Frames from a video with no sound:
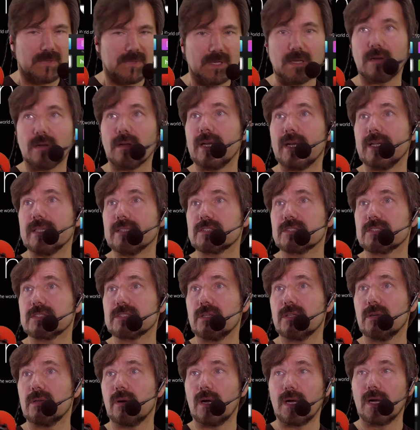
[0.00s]
All right,
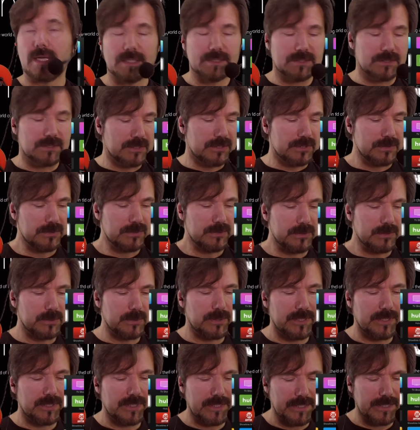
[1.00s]
so on to
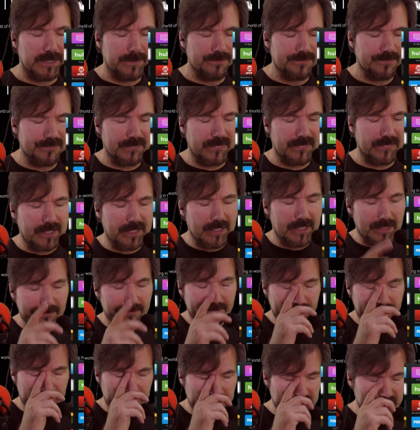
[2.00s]
the
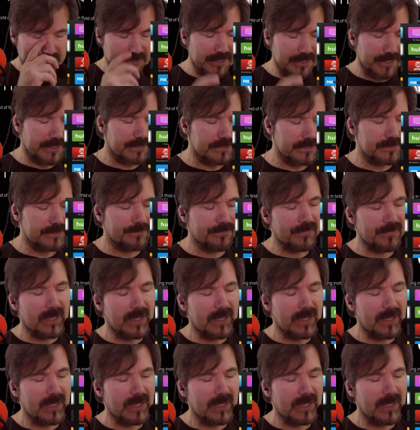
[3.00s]
iPhone 6.